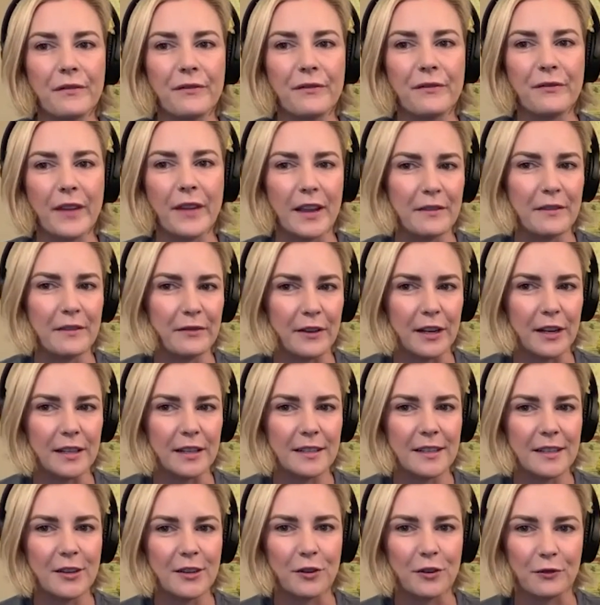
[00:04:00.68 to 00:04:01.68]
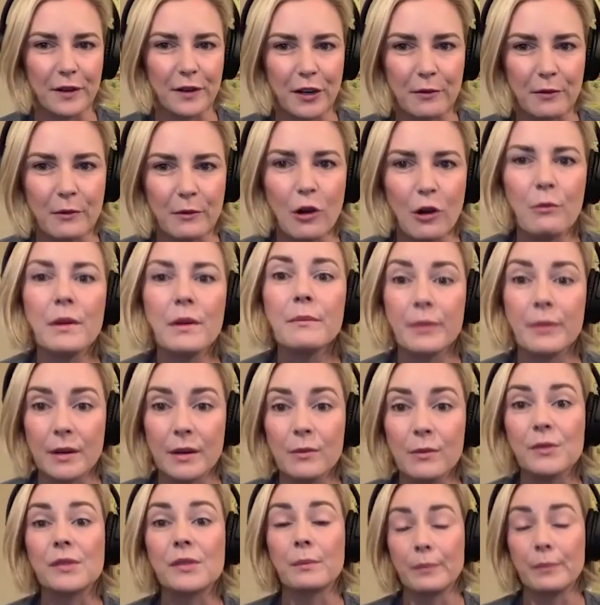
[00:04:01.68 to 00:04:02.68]
favorite career moment, but it
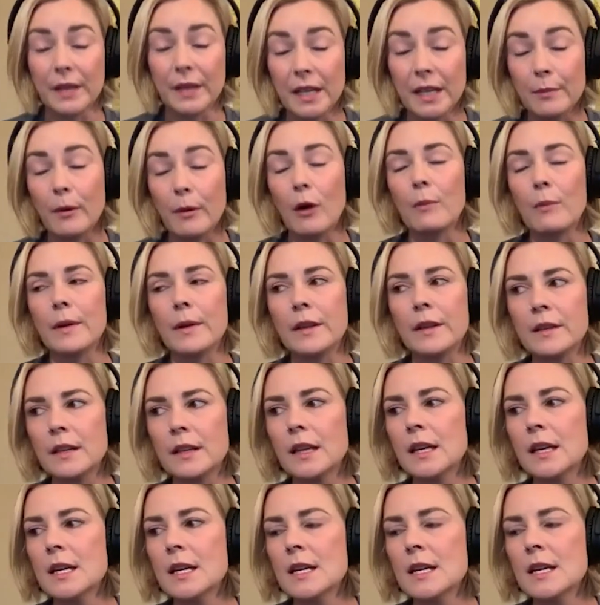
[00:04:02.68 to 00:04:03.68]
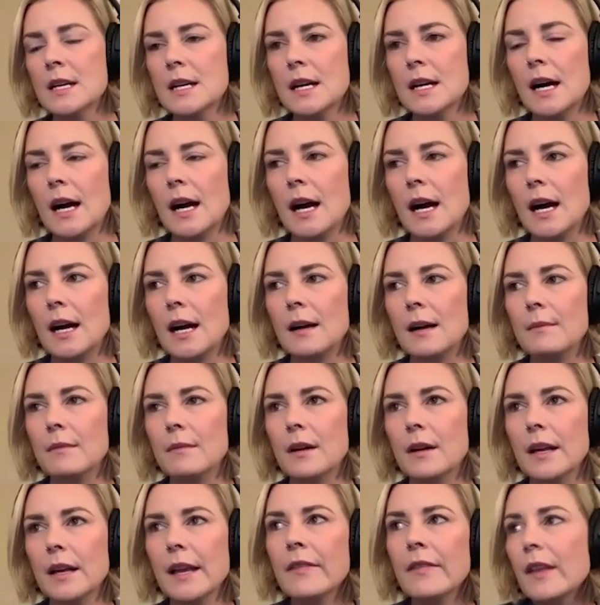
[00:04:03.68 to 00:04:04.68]
was a big moment.
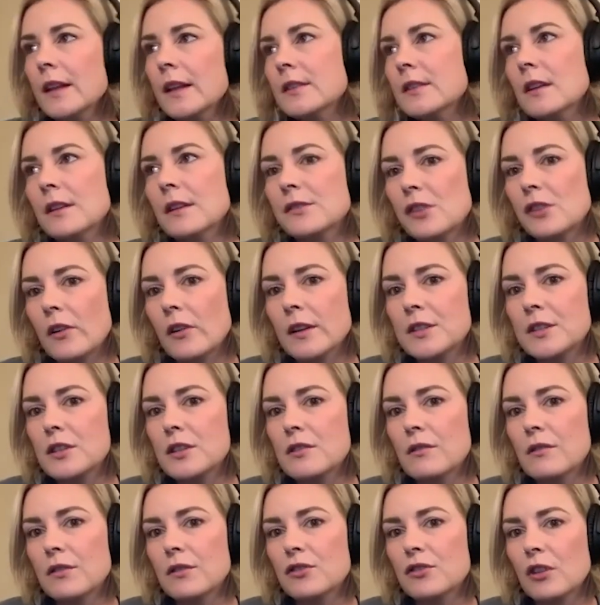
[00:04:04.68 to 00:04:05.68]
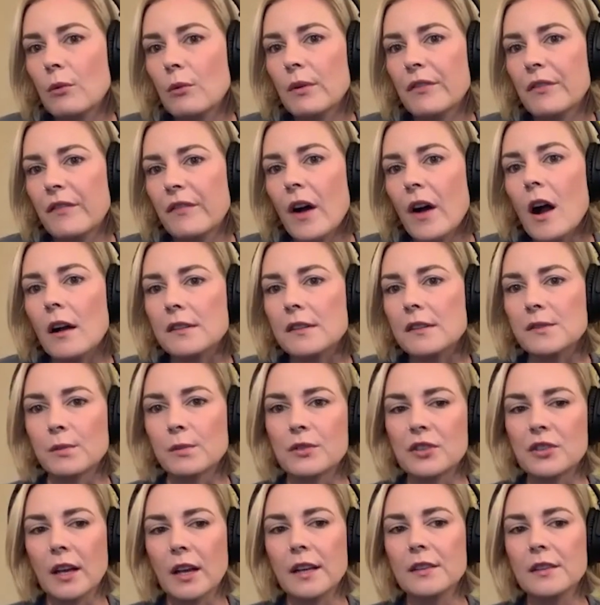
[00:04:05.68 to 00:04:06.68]
And then starting to do the show with Fox,
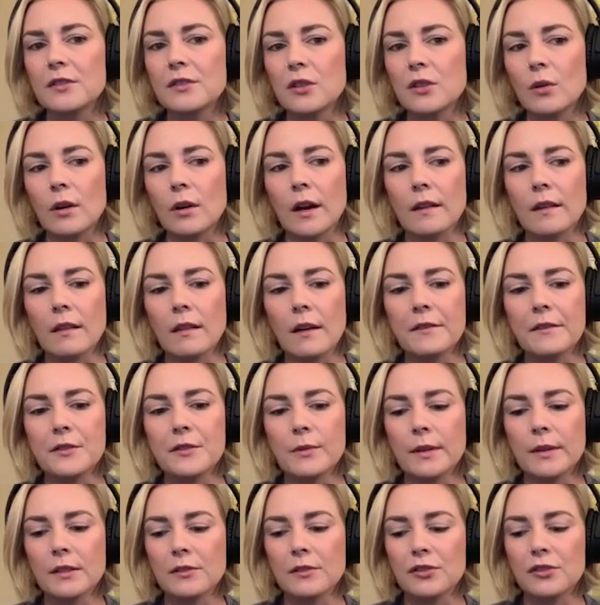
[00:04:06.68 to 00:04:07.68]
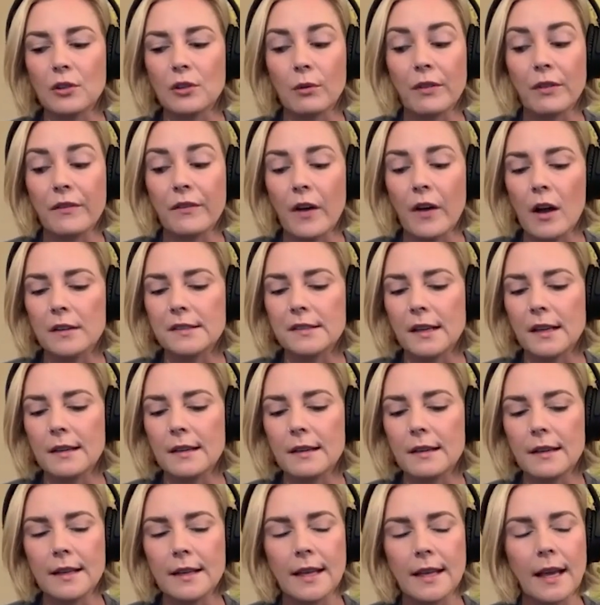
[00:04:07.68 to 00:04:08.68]
which I adore. I love doing the show with Fox.
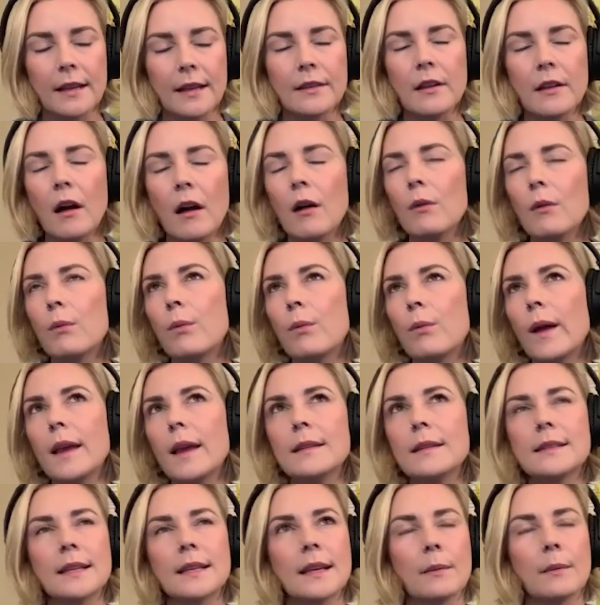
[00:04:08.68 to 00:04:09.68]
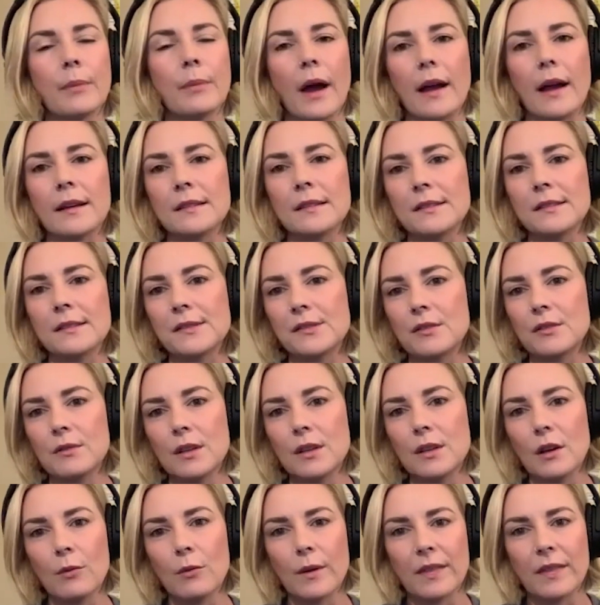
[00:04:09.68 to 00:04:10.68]
I cannot wait to get back in the
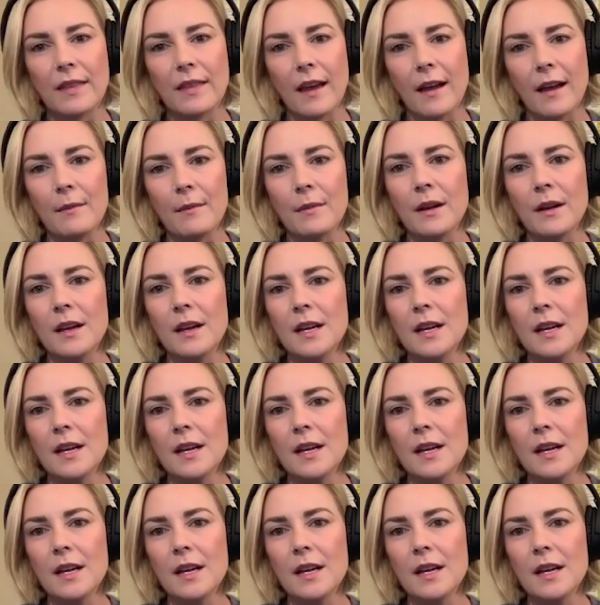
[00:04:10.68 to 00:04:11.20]
studio with them.